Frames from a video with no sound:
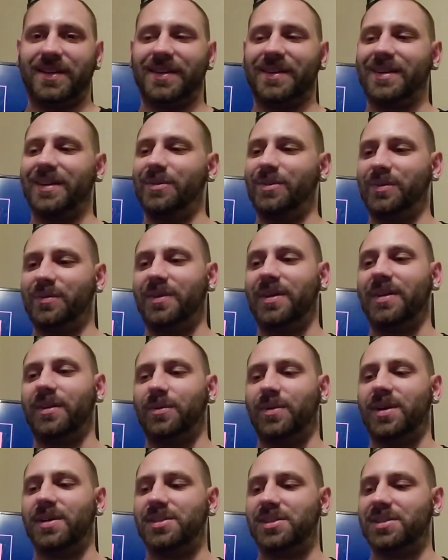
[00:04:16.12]
we finally
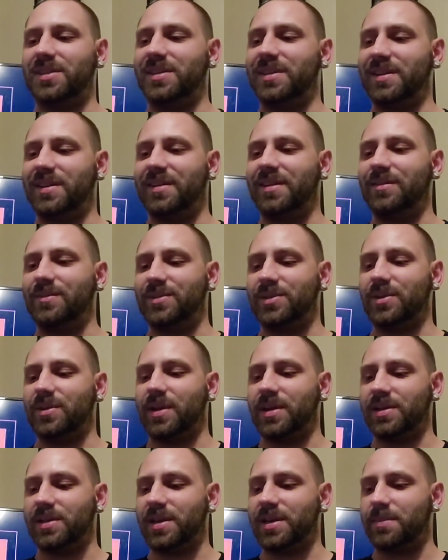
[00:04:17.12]
watched it, and it was a
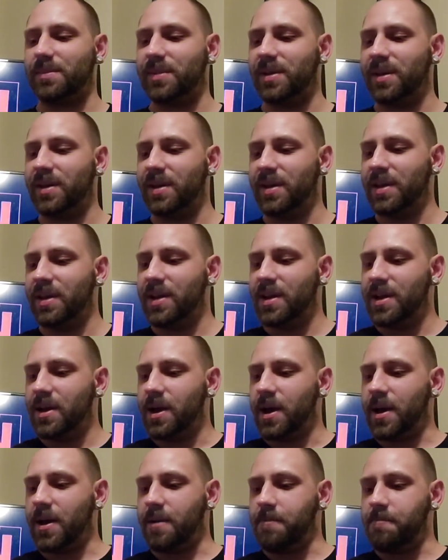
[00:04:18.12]
great time.
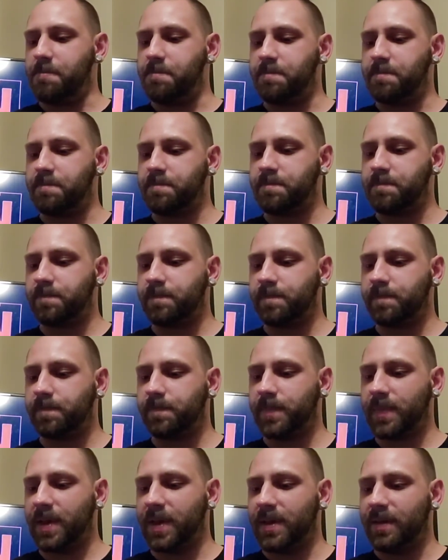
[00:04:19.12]
Um,
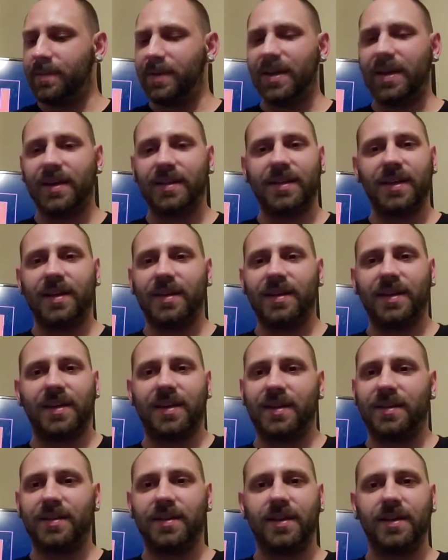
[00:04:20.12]
but yeah, and
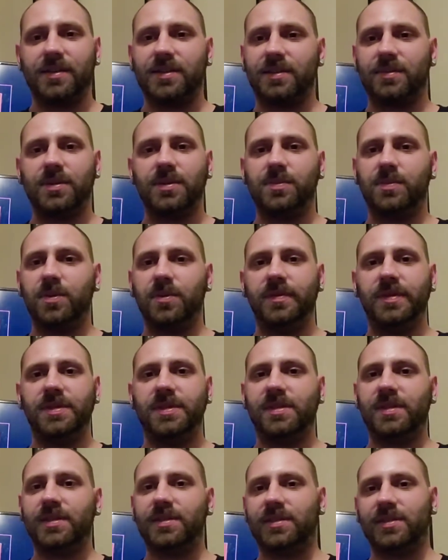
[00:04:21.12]
again, this movie
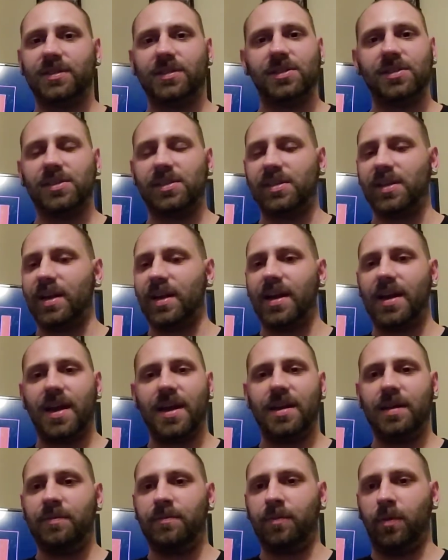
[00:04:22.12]
sits just at
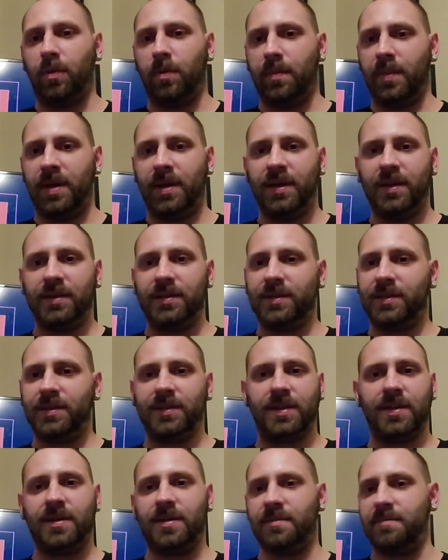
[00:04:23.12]
84 minutes,
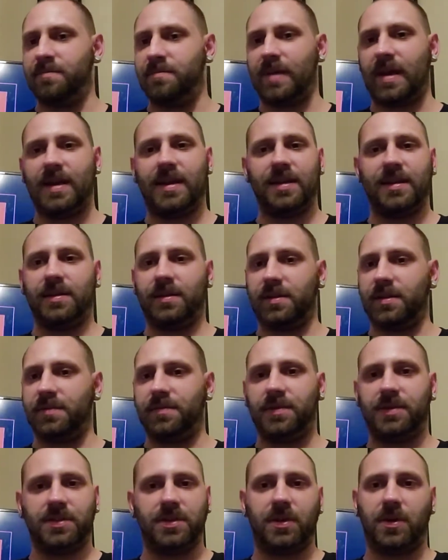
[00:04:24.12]
and it
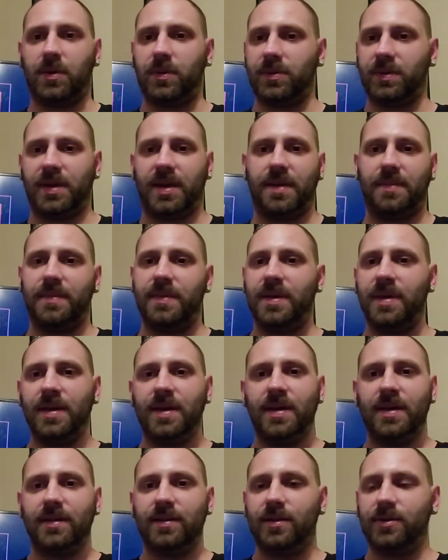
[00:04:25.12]
delivers the whole time.
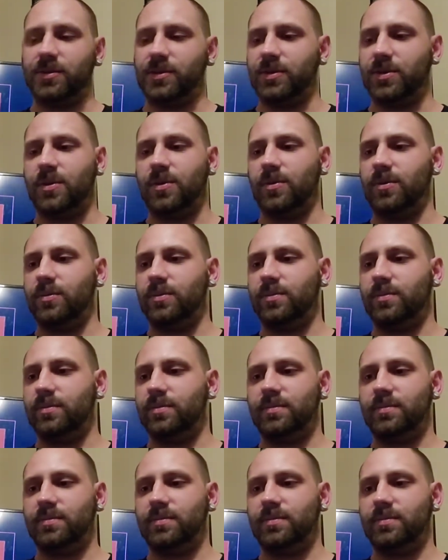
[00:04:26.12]
There's no,